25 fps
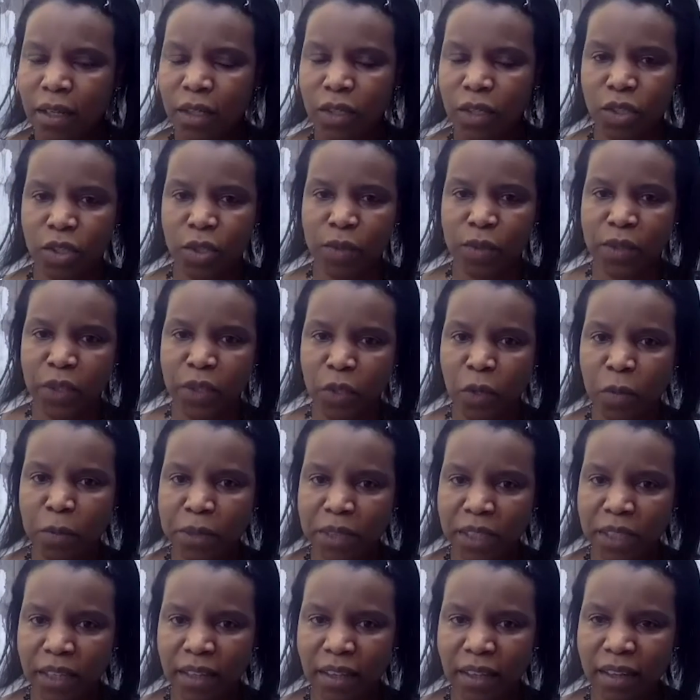to
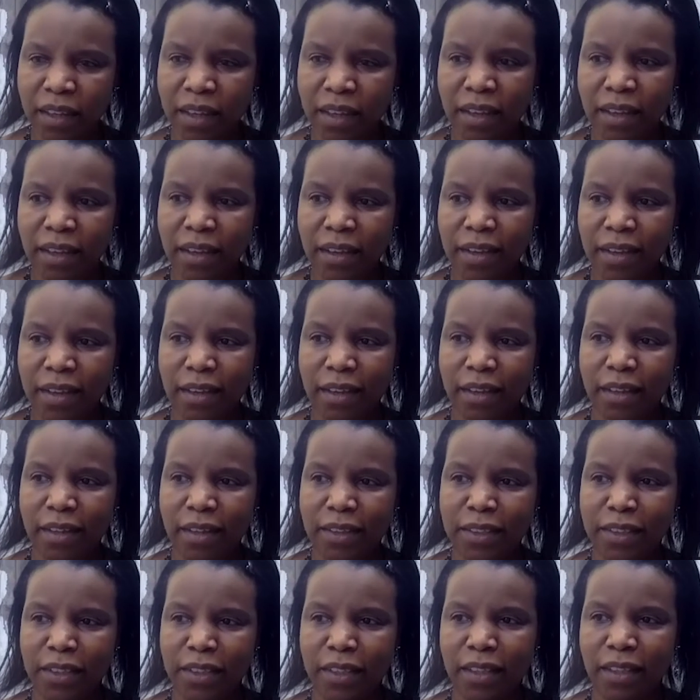adopting
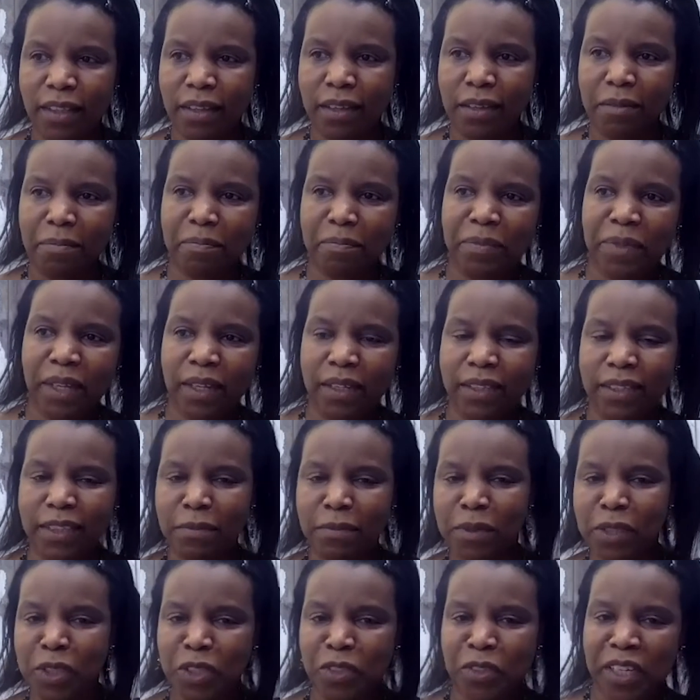is the
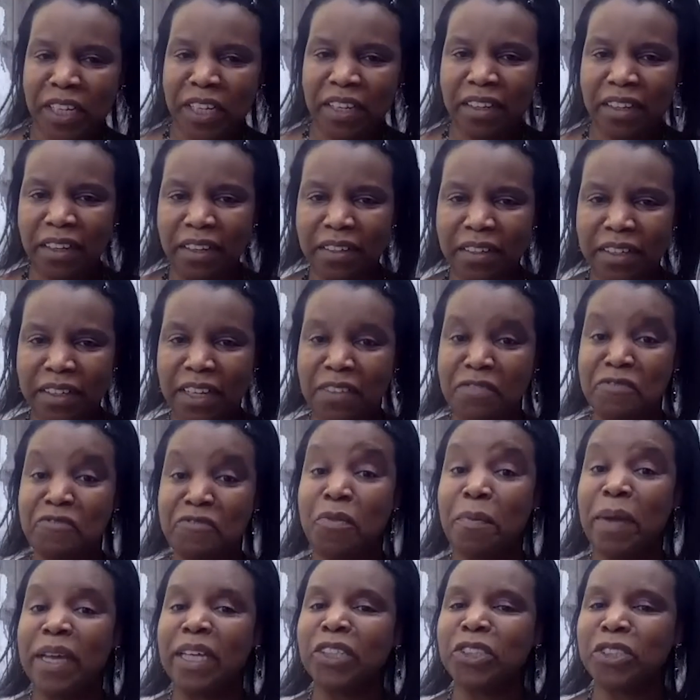symmetry in
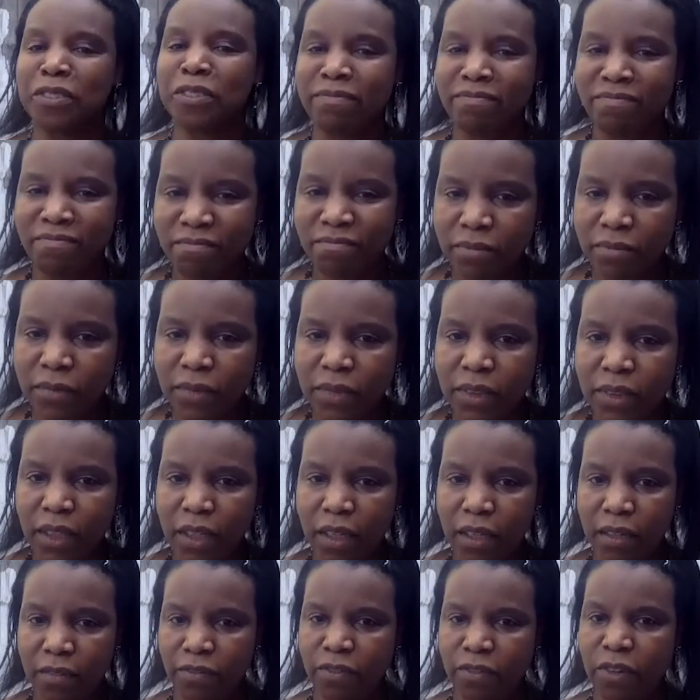information
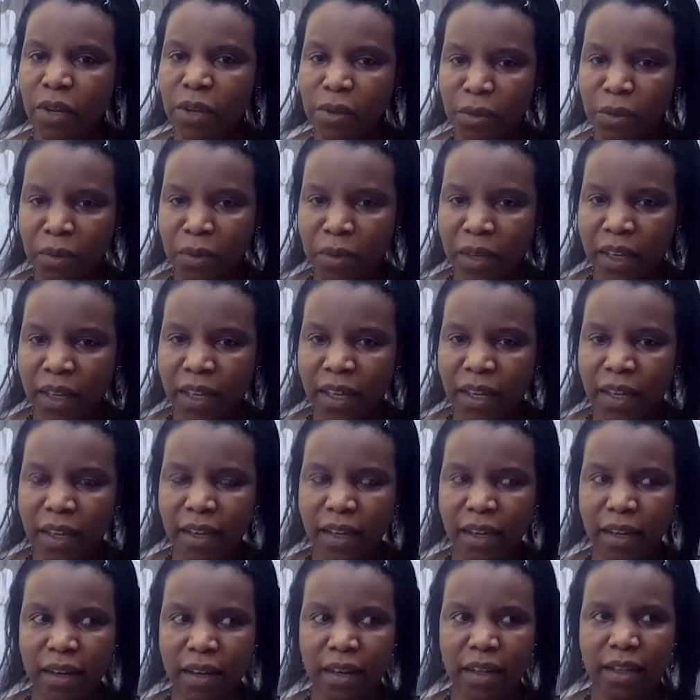and flow.
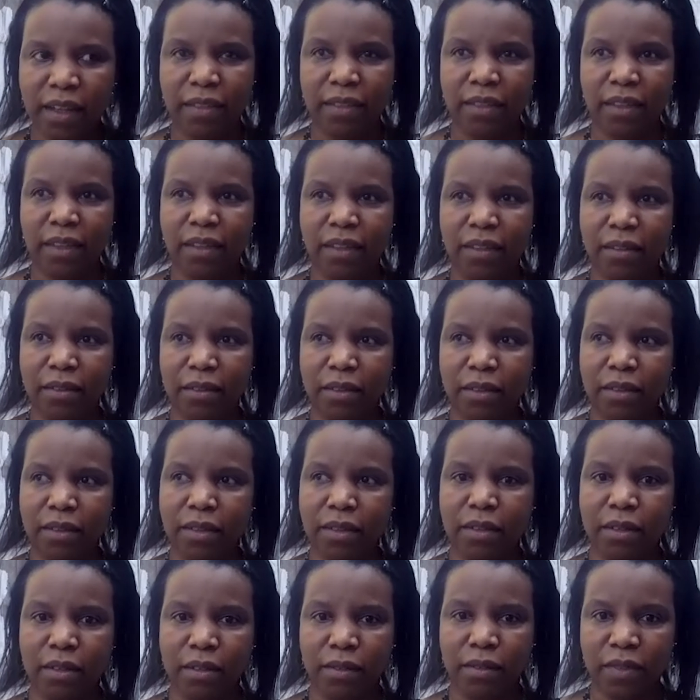And I think that
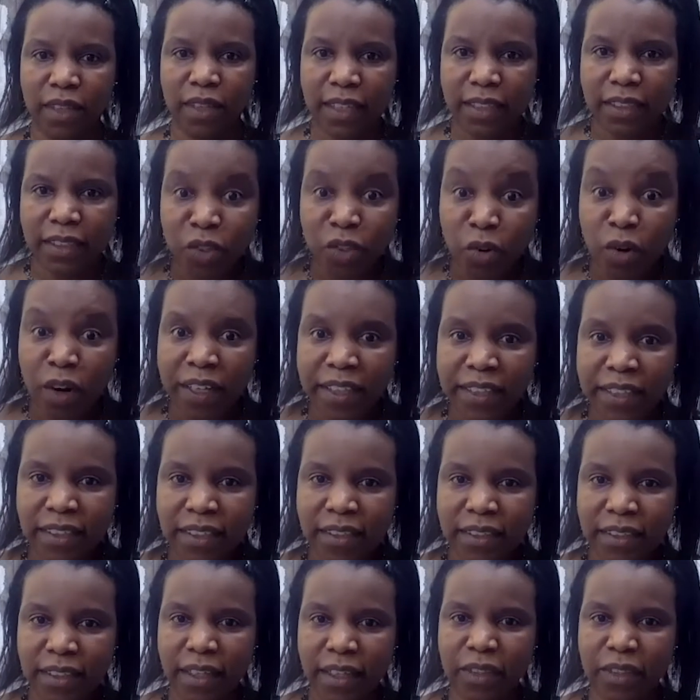this
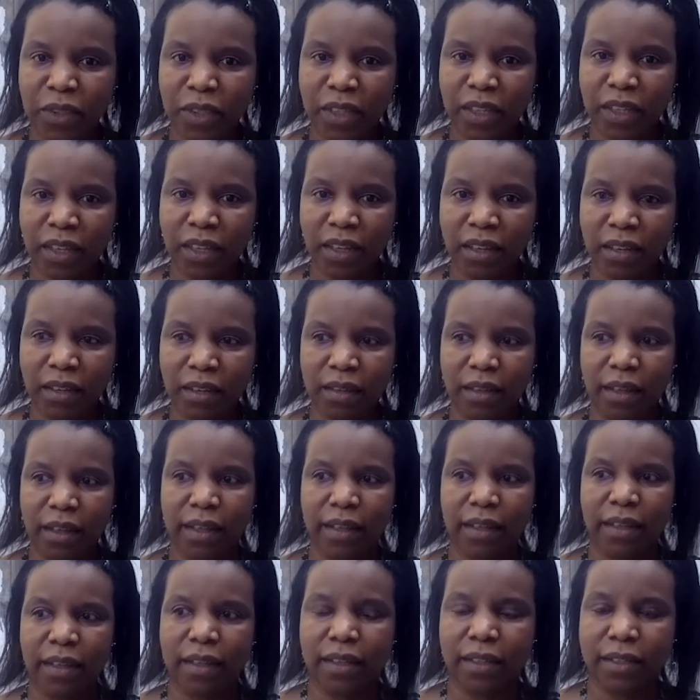crisis actually
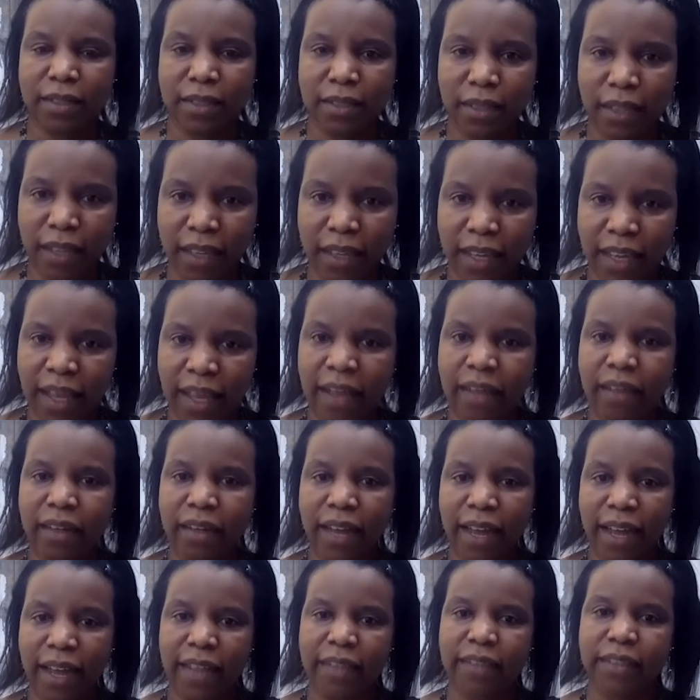is
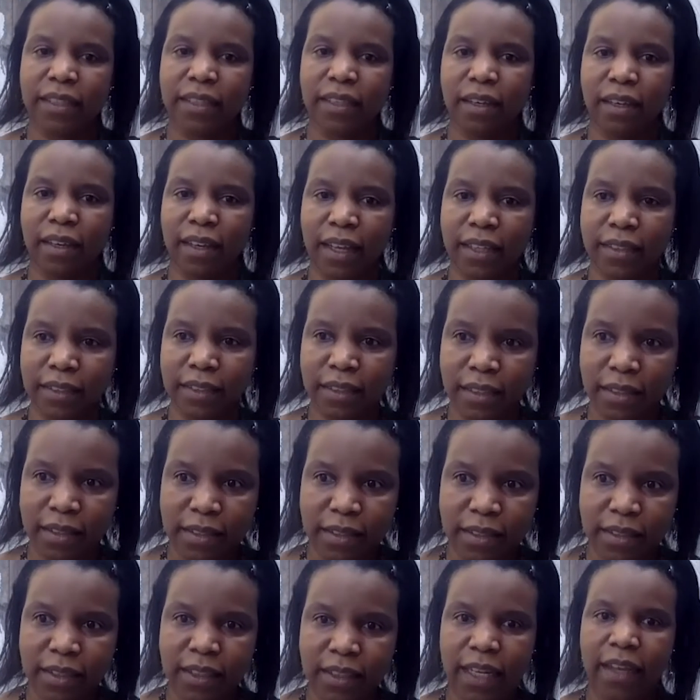again acting as a
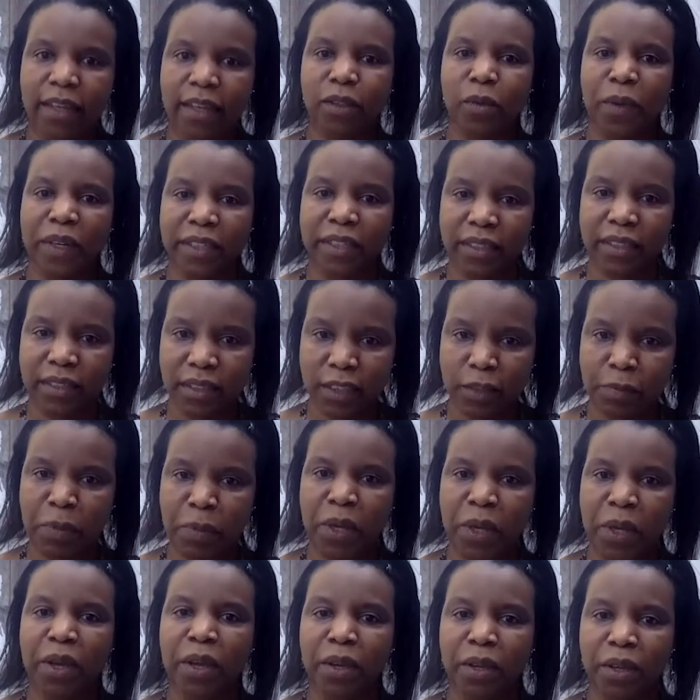tailwind, as a
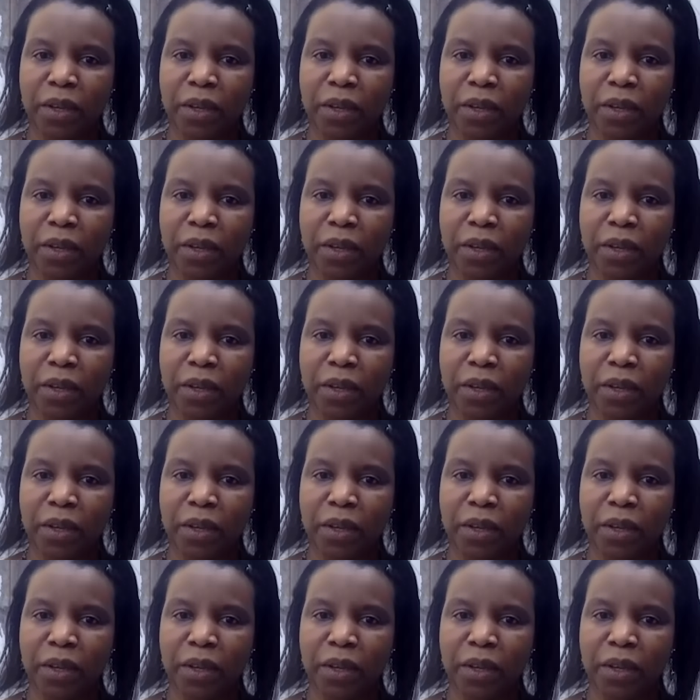spur